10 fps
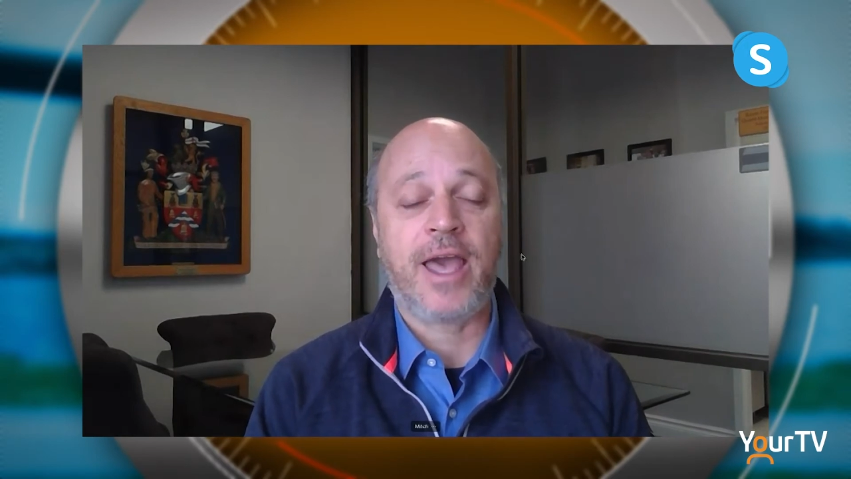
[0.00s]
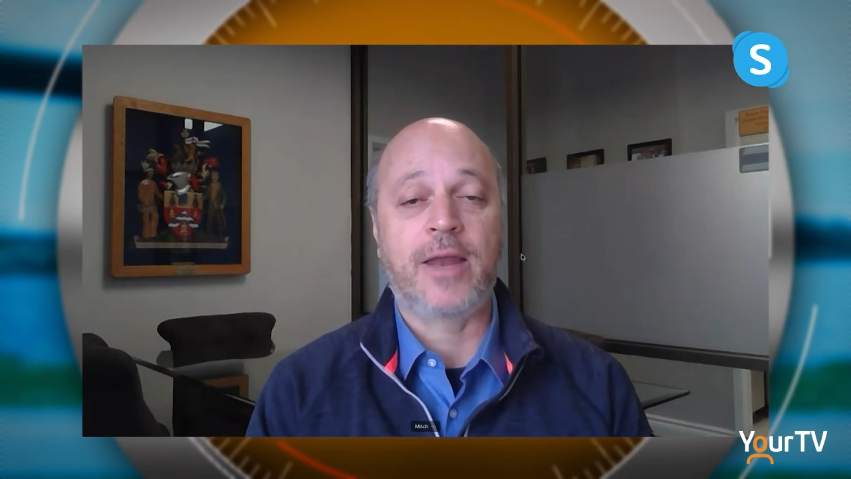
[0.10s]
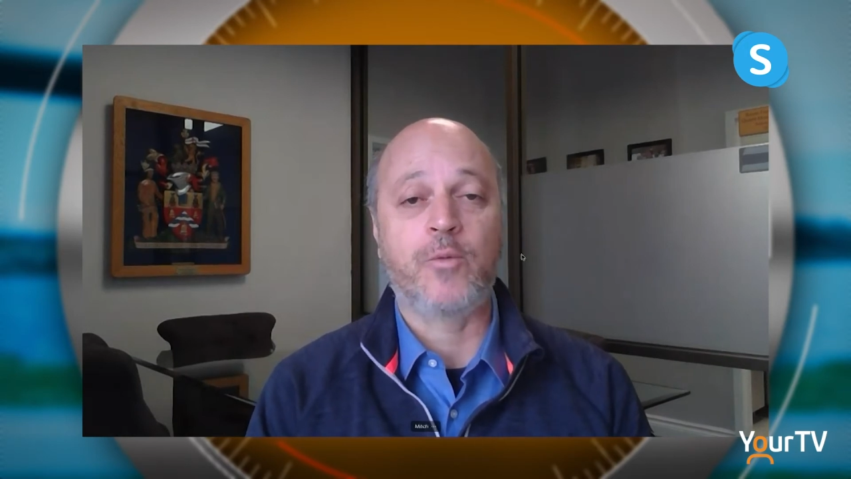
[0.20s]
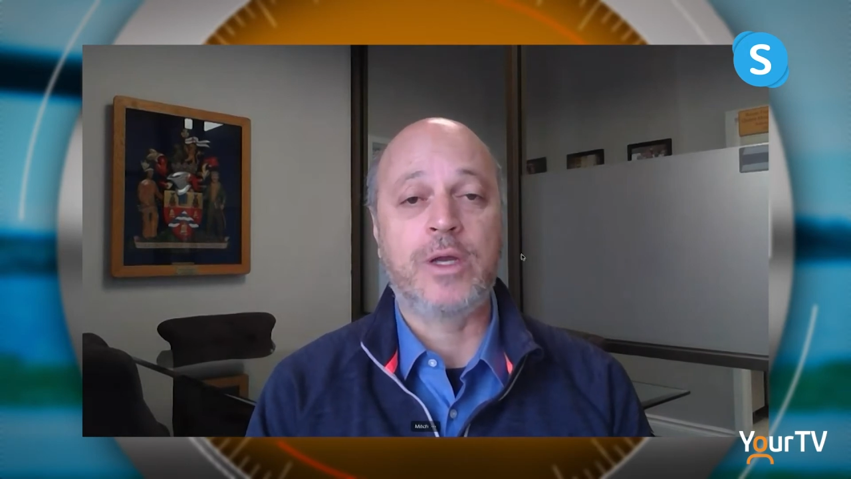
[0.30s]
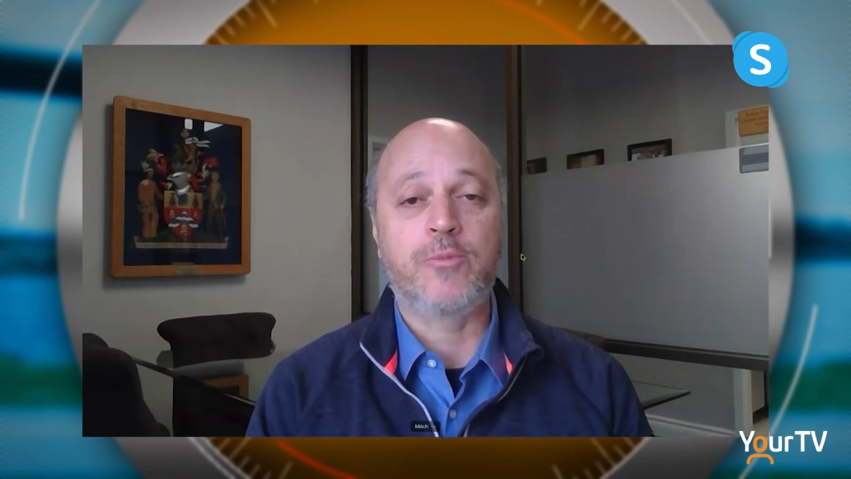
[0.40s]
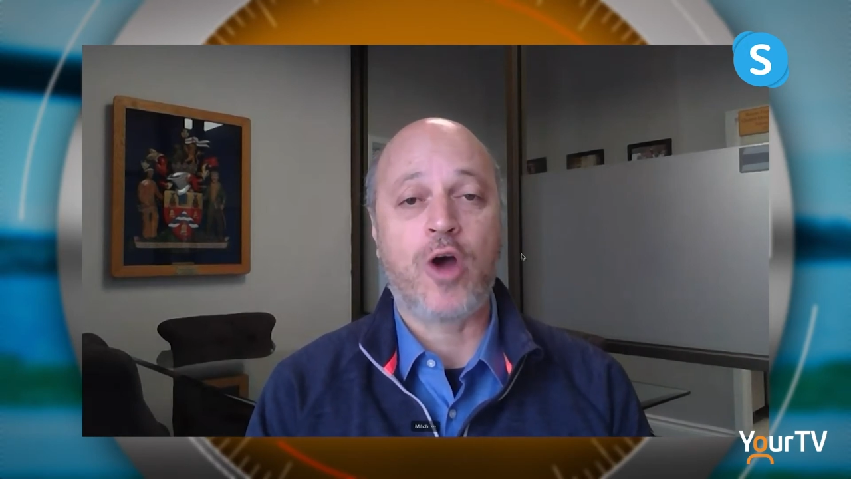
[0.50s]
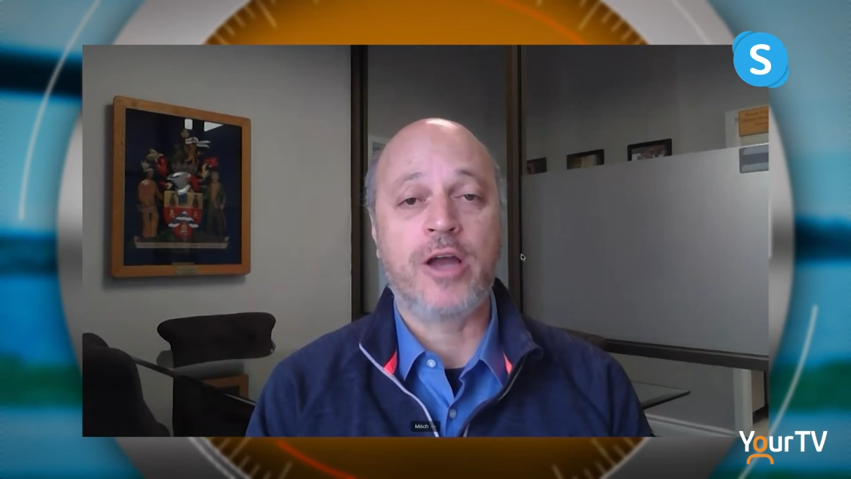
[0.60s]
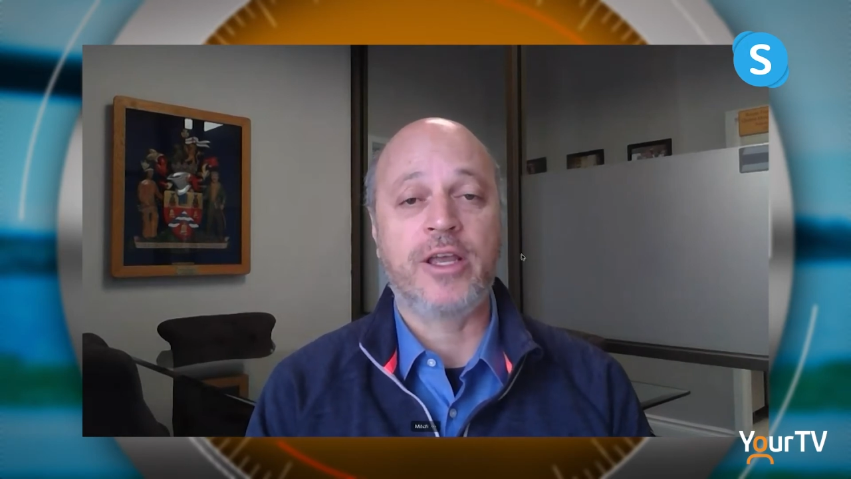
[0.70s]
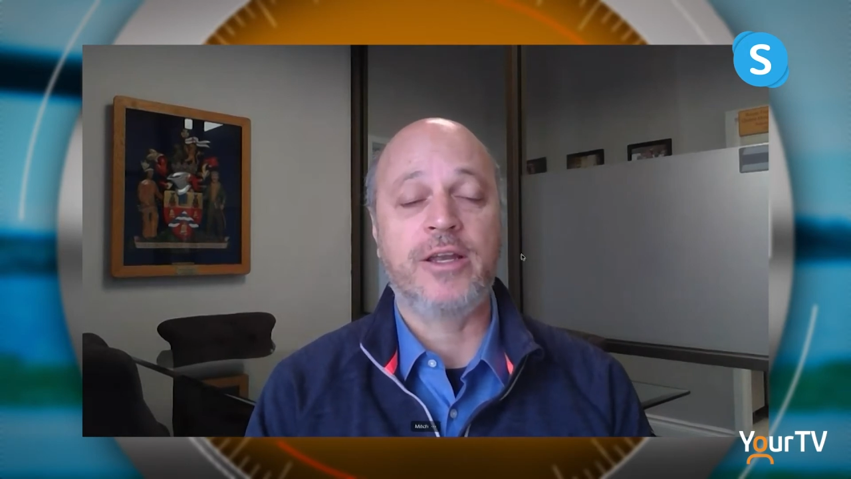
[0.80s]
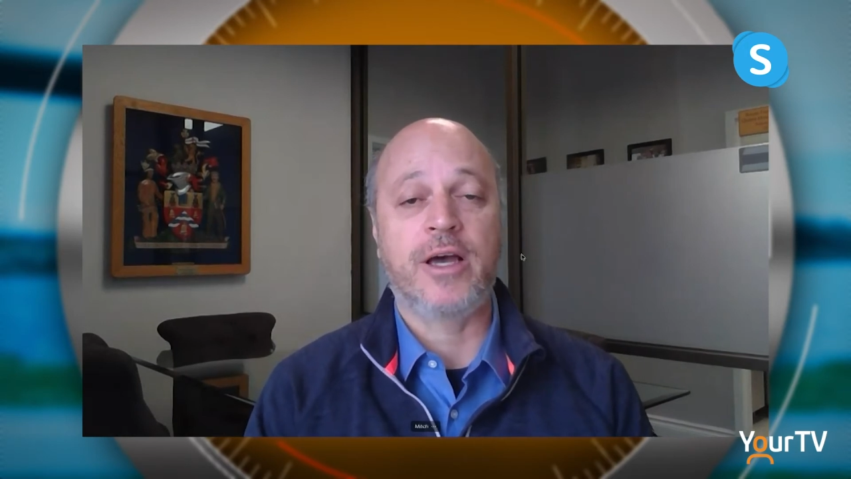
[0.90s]
and we
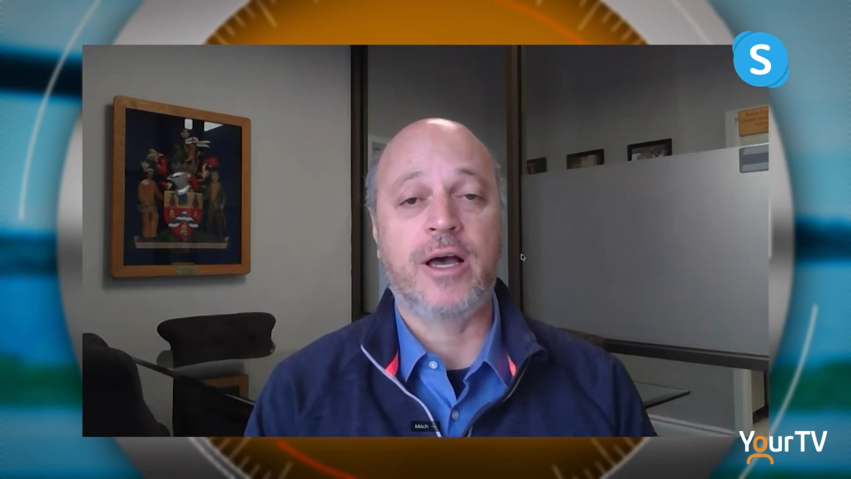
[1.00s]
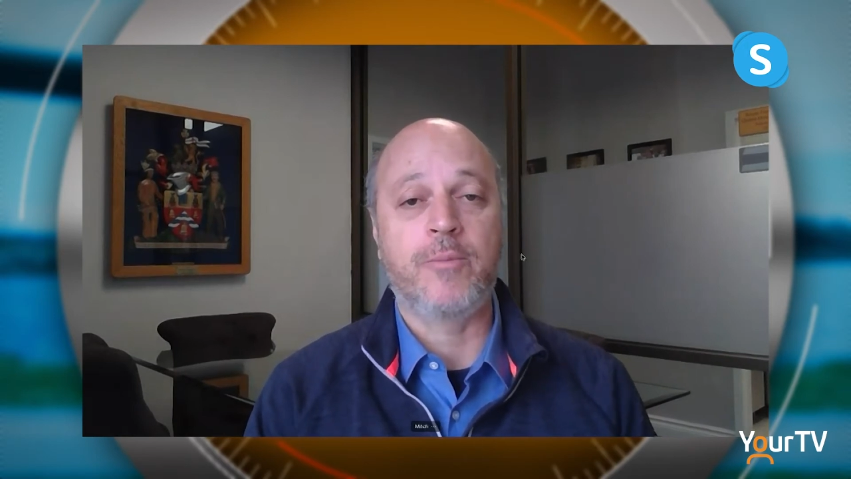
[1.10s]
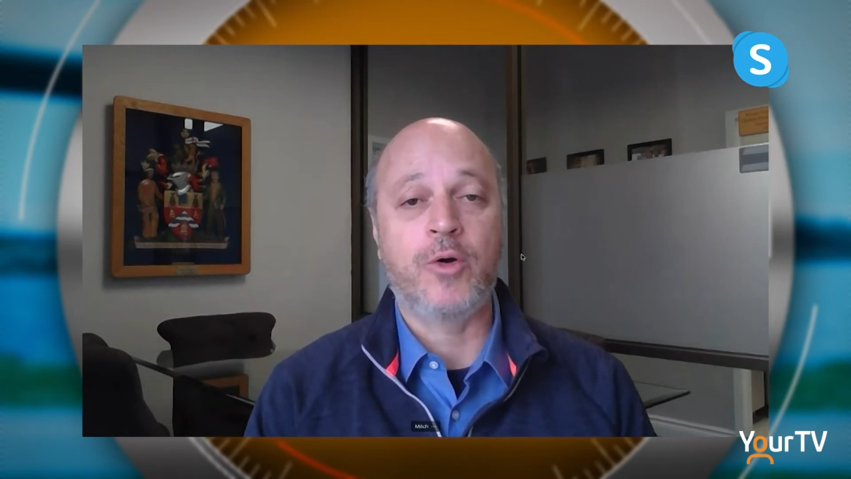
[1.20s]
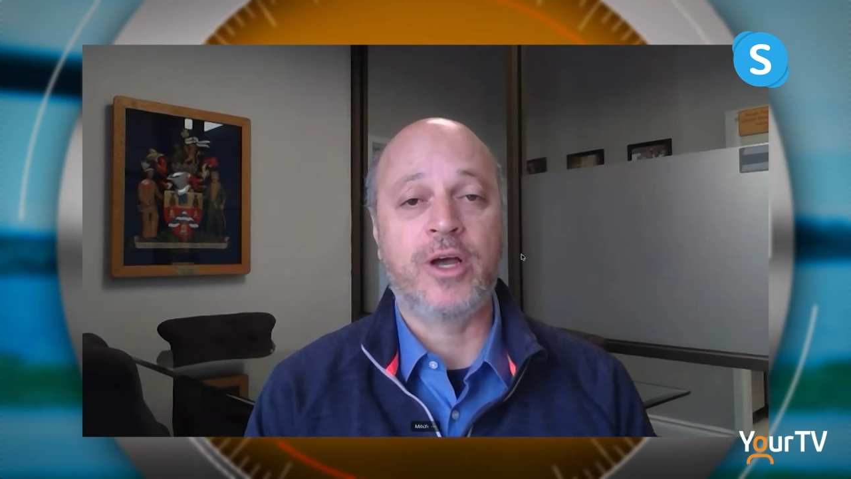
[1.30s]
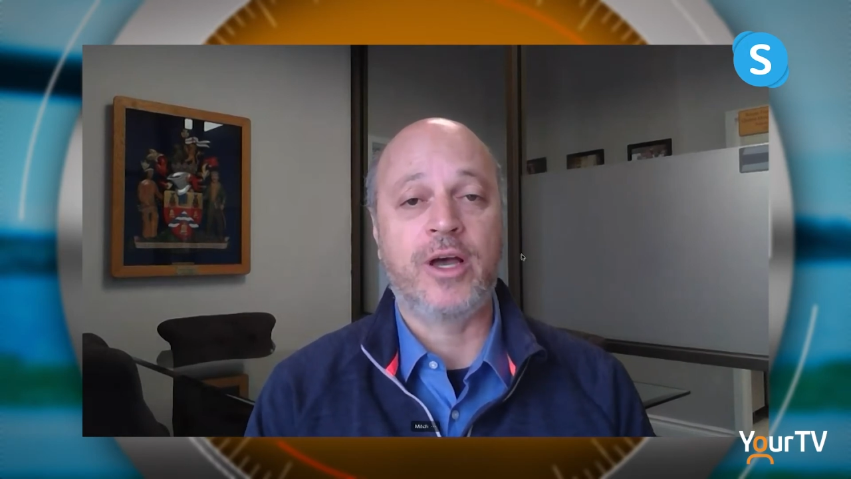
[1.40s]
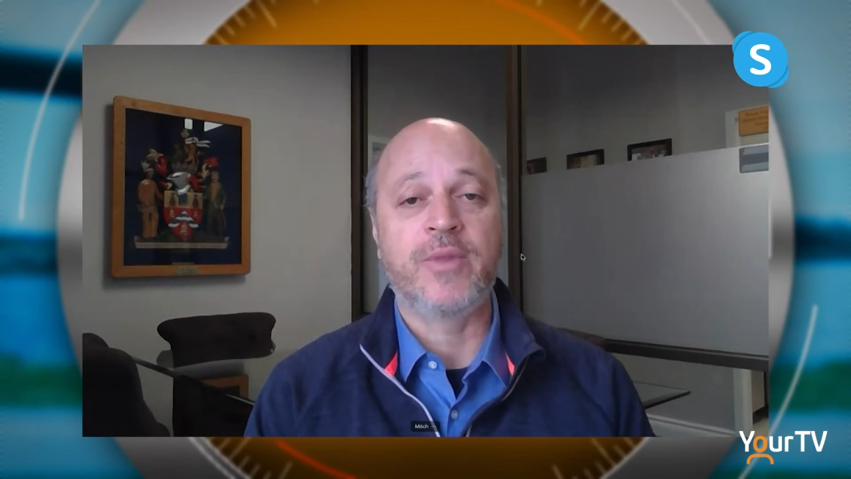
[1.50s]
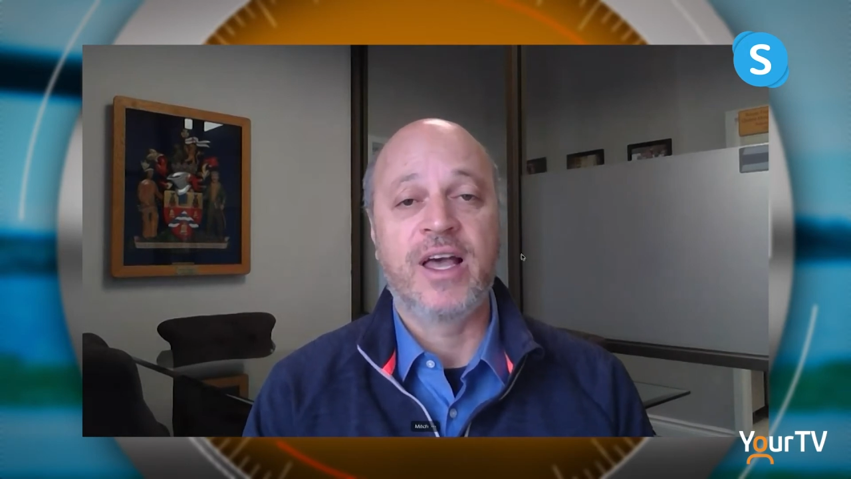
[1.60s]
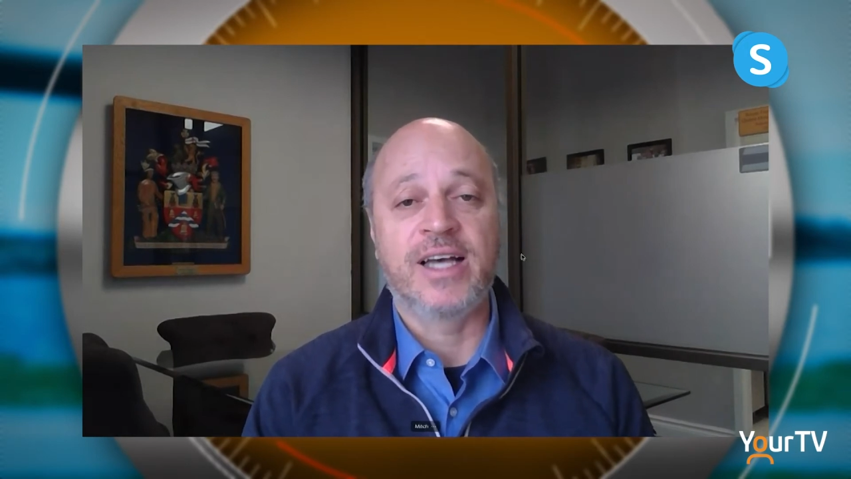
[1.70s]
brought in about